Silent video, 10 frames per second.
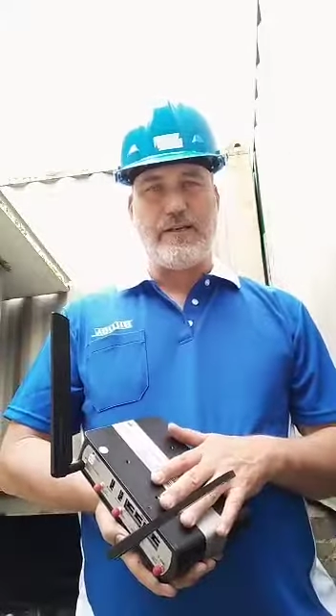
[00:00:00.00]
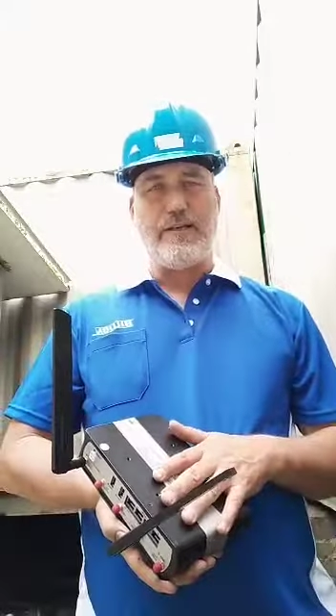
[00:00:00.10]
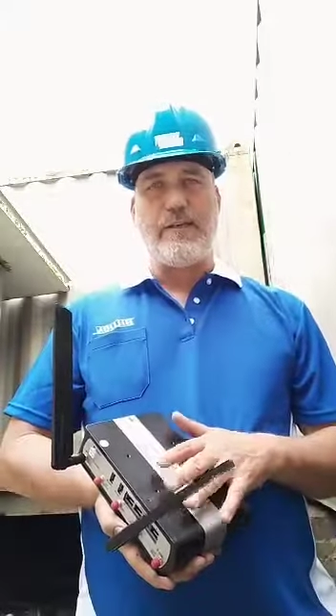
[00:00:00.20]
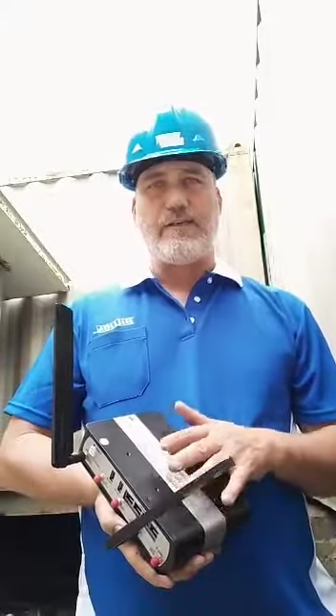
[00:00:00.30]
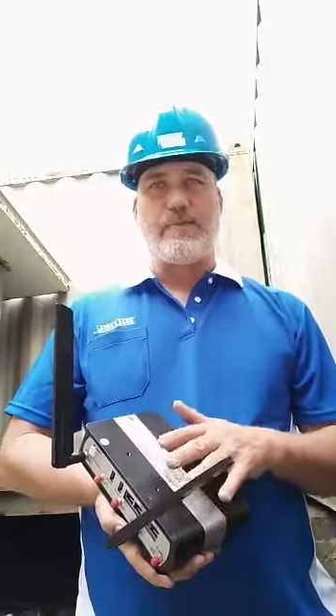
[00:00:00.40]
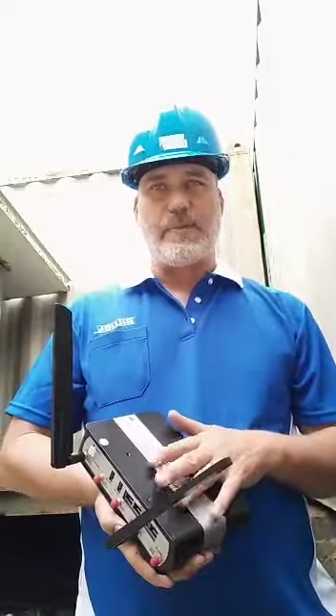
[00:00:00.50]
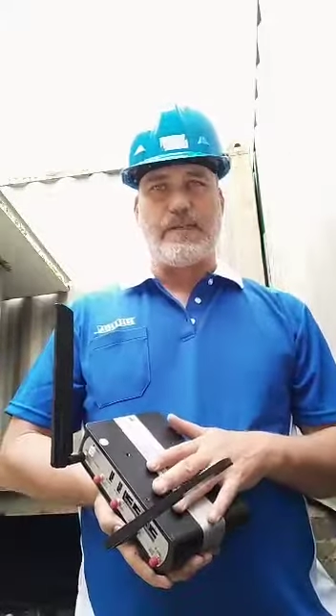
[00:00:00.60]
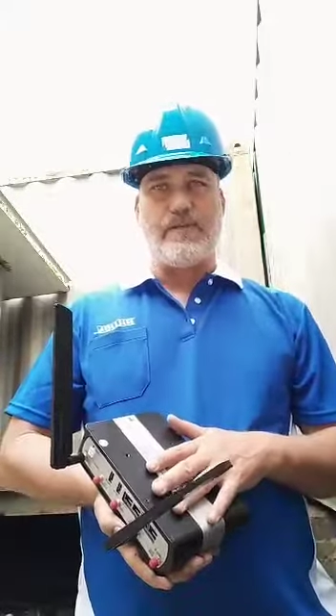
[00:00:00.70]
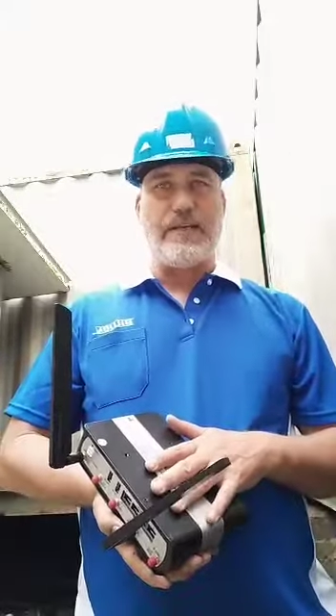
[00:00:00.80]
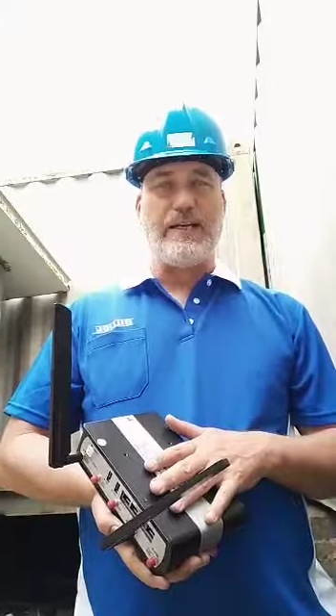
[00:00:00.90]

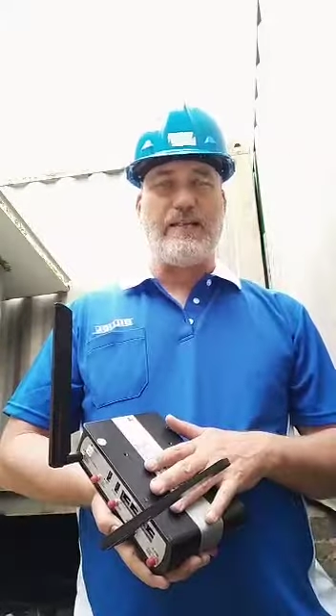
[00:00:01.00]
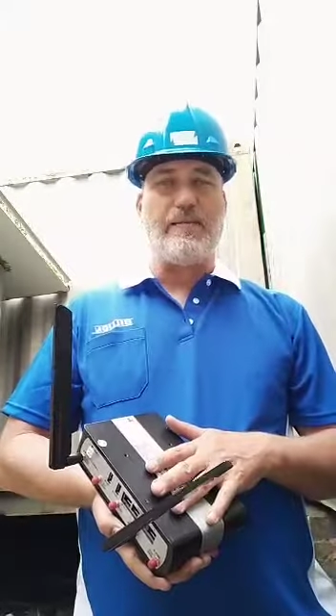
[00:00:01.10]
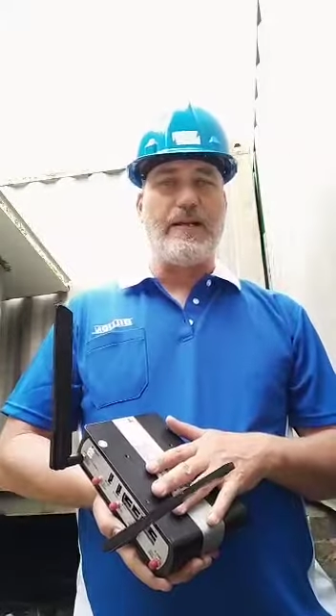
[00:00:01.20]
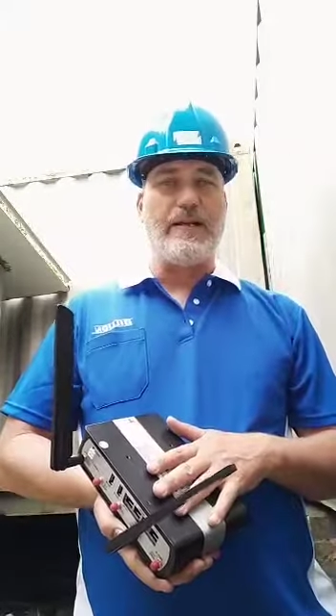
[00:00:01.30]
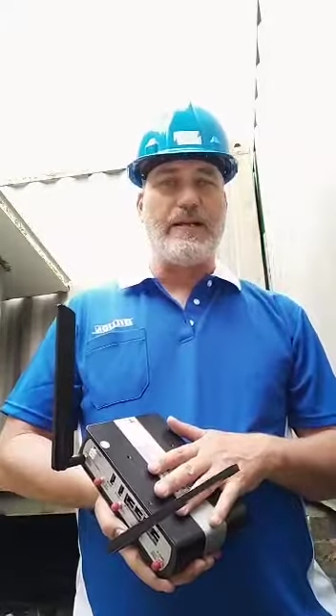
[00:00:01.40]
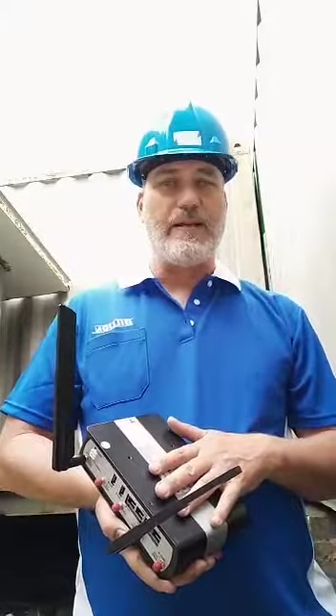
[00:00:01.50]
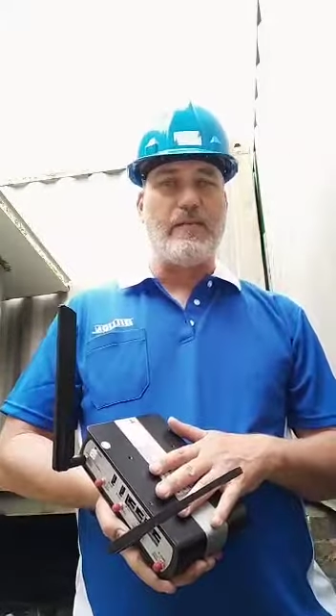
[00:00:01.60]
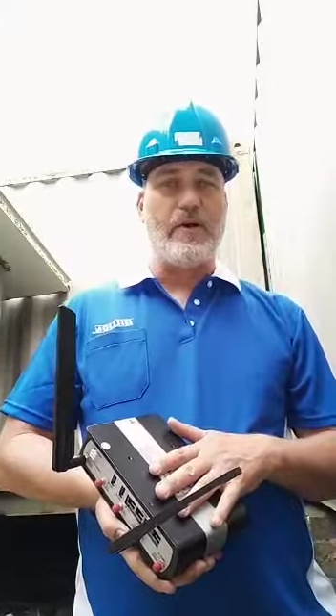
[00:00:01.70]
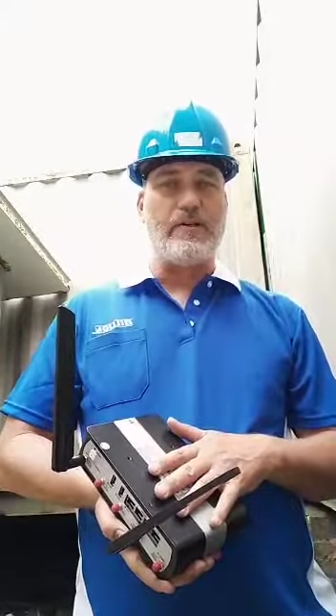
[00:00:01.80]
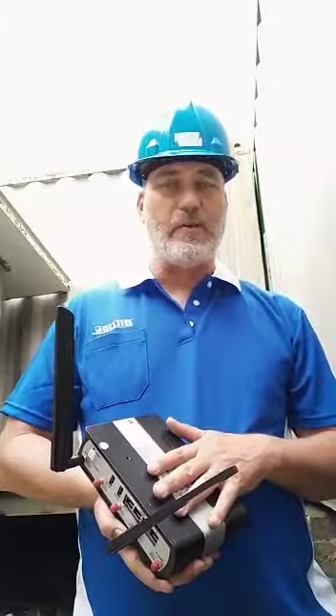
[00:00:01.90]
specifically the Billion
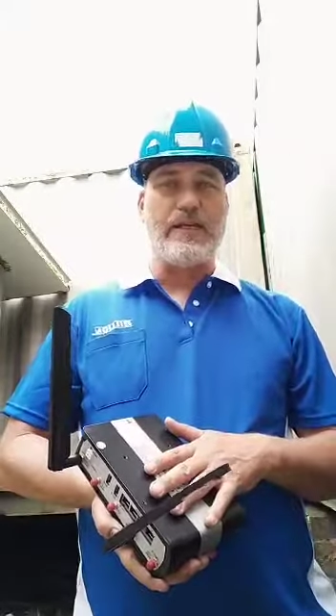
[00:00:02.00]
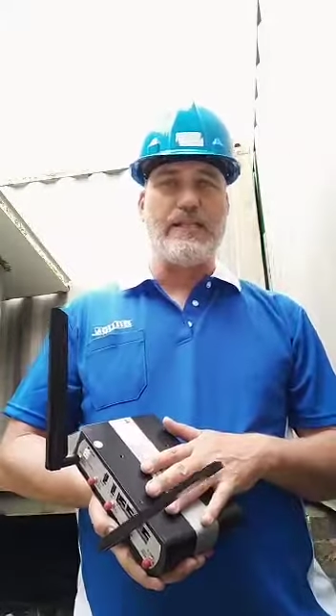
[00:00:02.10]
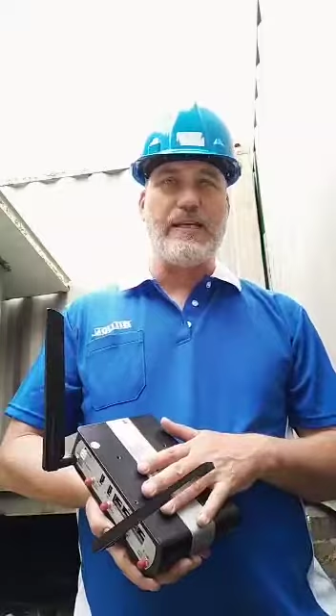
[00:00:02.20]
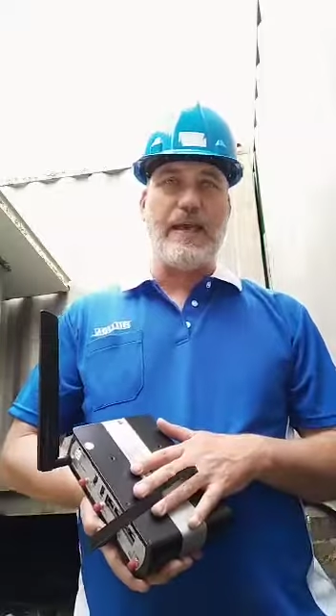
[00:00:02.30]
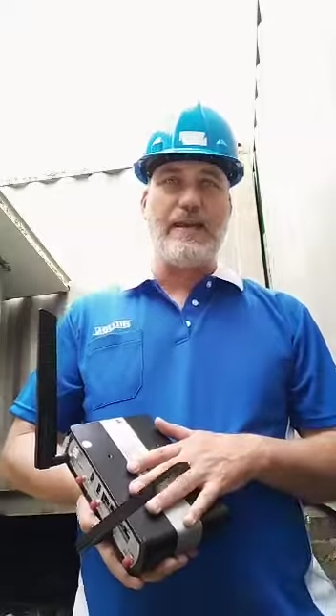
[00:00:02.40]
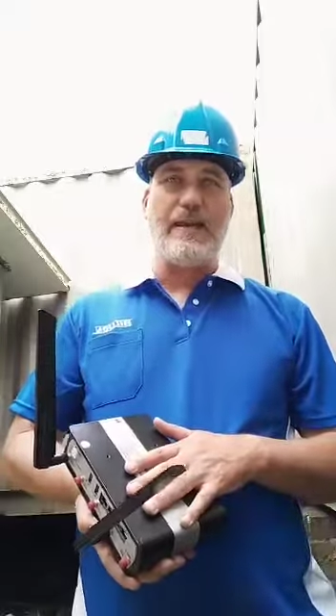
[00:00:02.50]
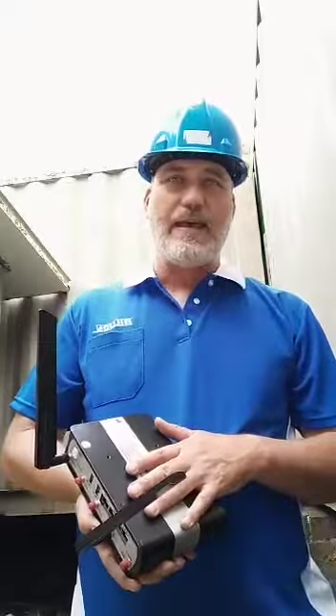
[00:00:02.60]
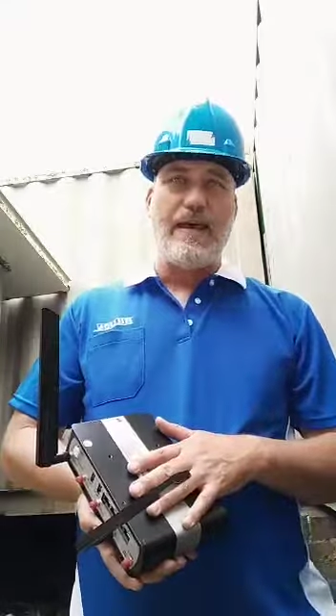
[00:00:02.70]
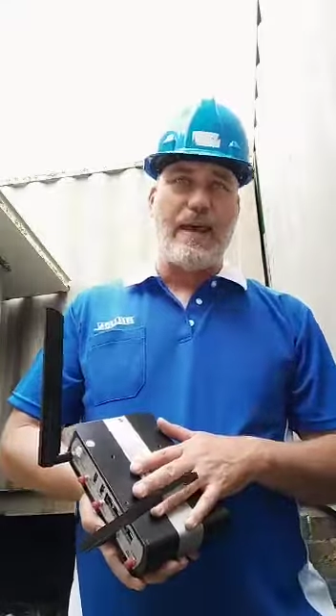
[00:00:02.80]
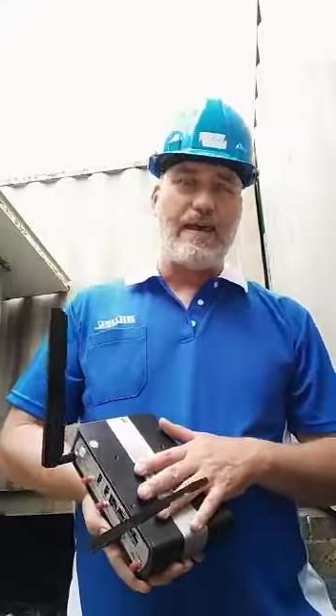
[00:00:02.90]
M120N
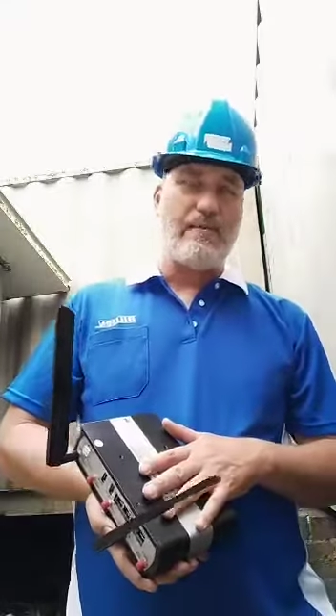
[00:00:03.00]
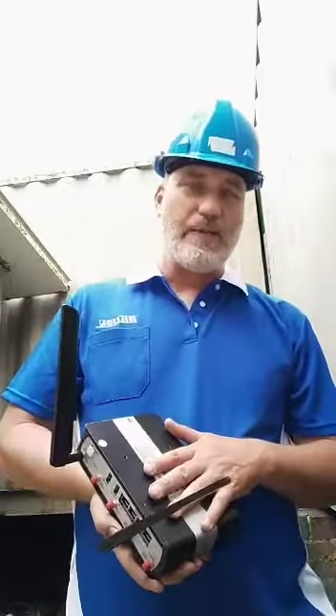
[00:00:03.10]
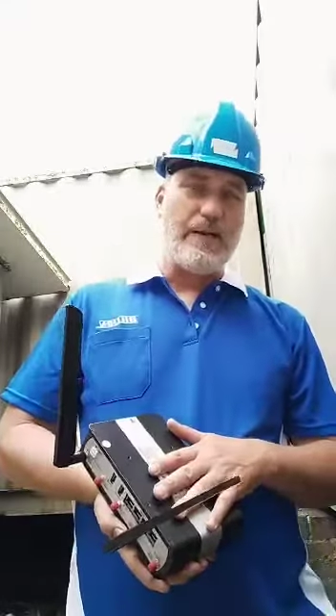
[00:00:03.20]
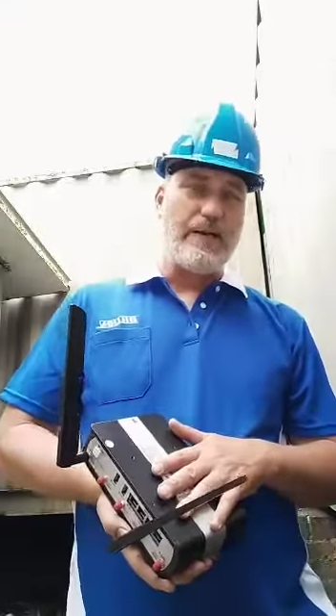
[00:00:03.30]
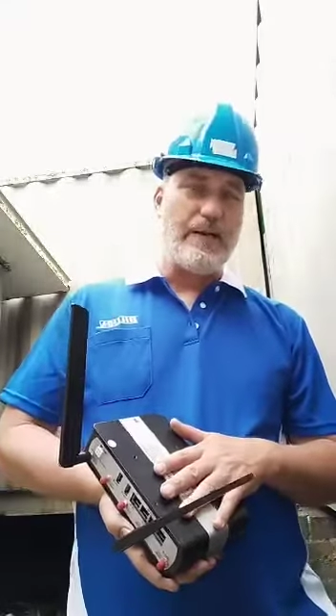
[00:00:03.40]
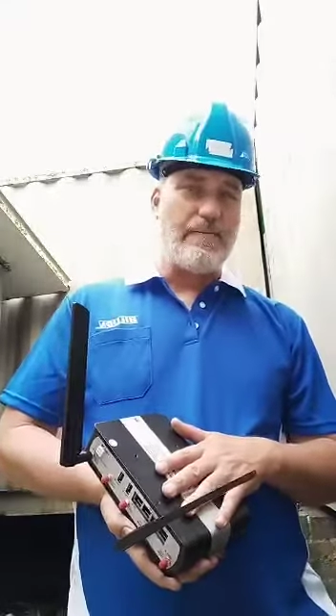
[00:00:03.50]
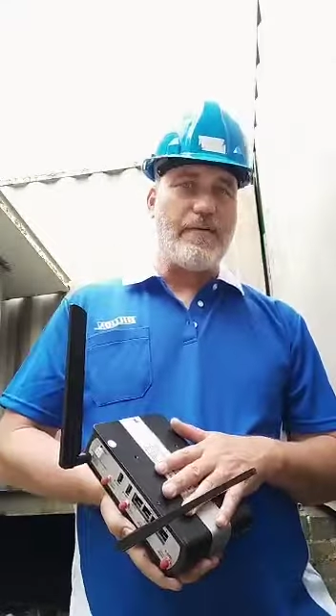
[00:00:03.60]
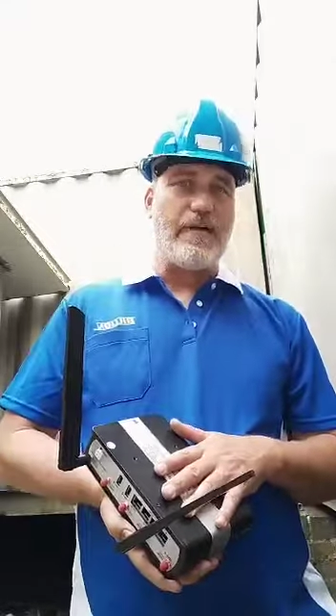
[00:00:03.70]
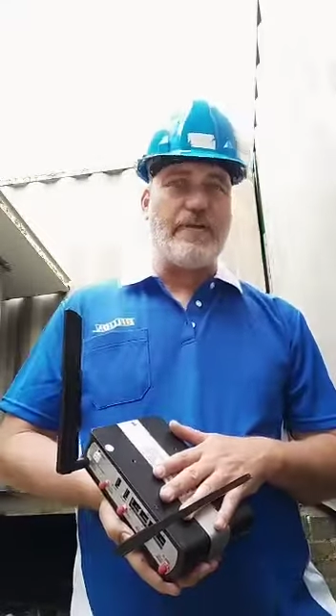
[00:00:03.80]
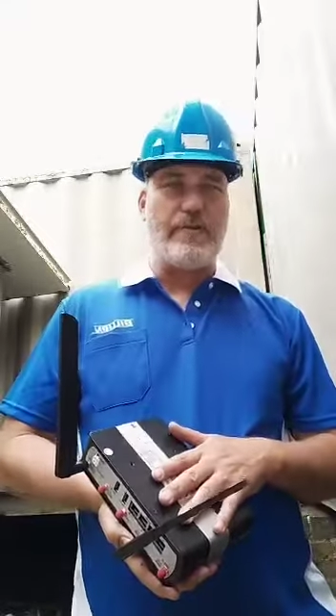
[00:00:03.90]
and Billion
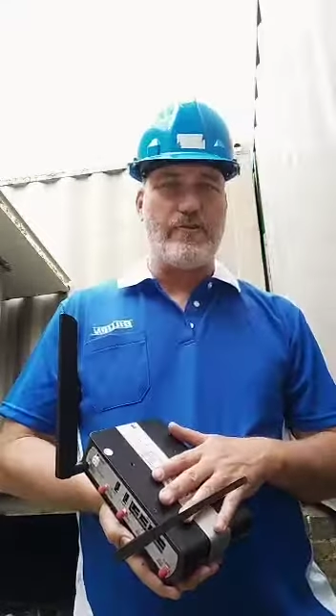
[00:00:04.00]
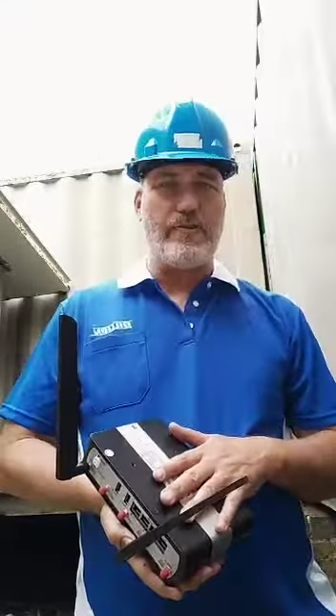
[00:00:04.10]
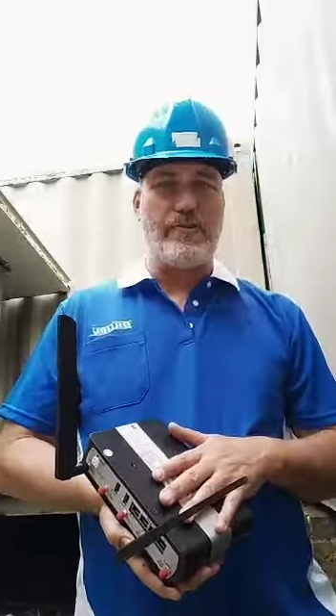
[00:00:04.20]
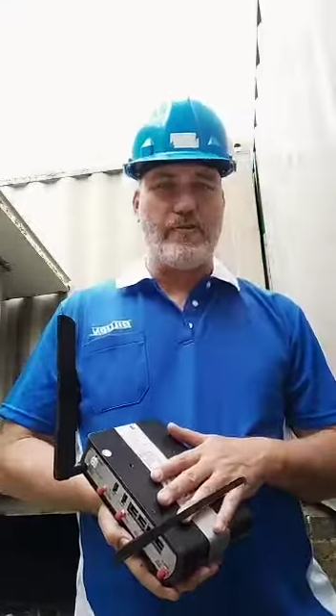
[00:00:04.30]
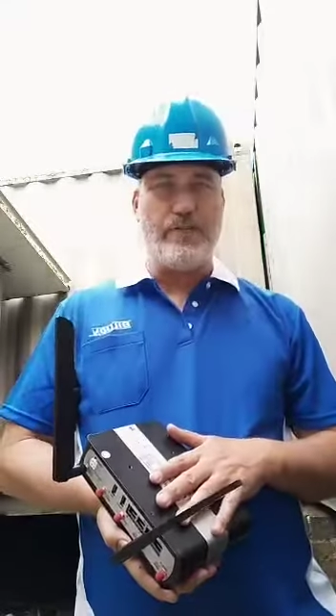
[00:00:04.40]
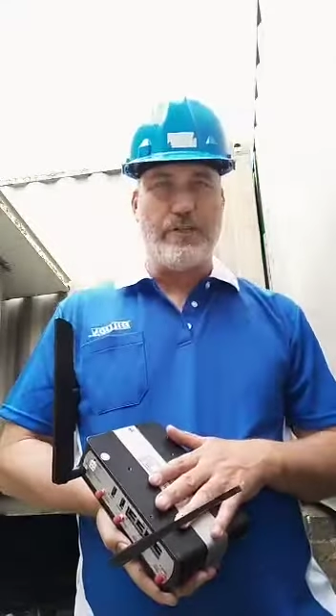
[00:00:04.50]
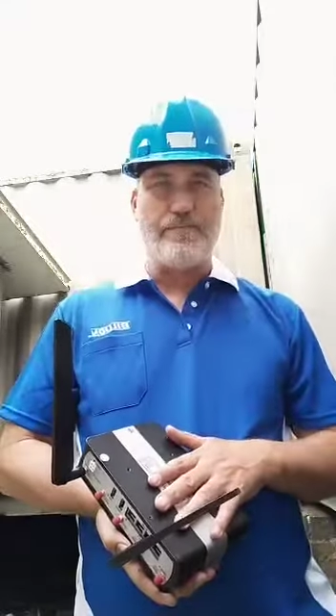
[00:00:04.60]
M500 router.